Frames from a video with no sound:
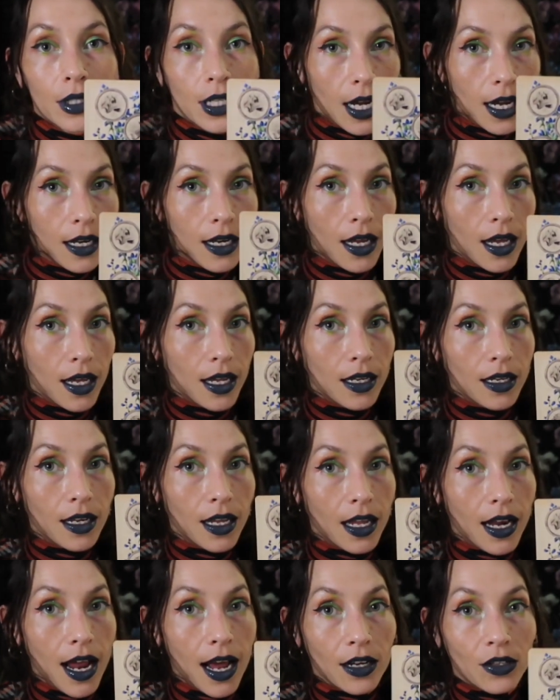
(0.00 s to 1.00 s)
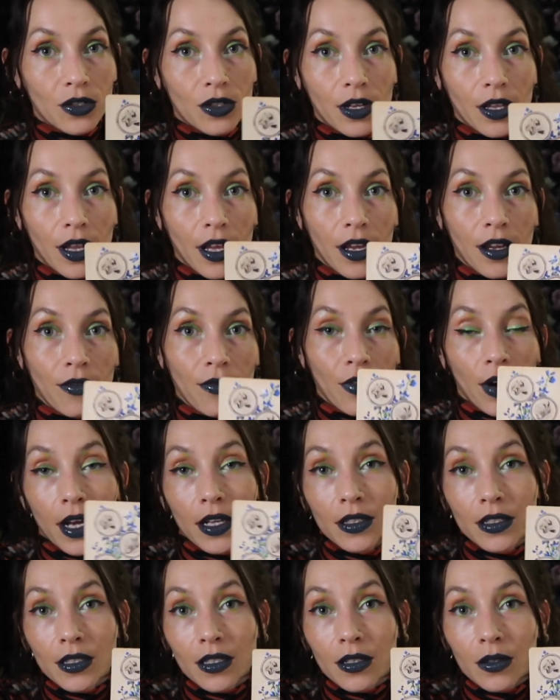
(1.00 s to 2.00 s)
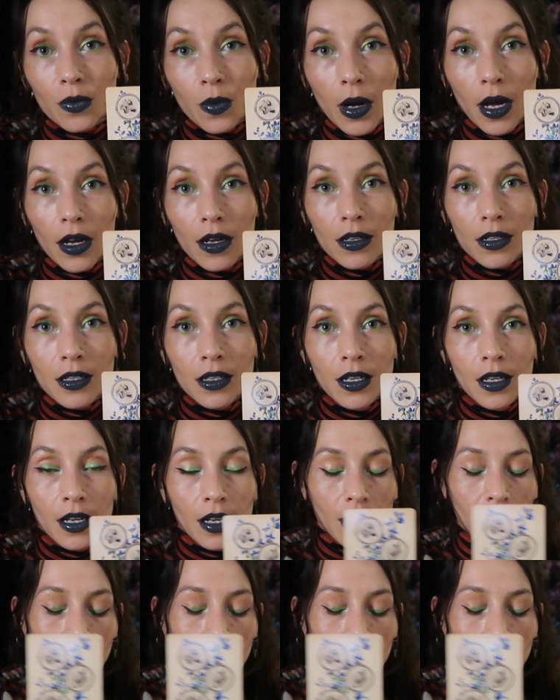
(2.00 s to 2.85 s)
tight-knit, and actually like friends as well.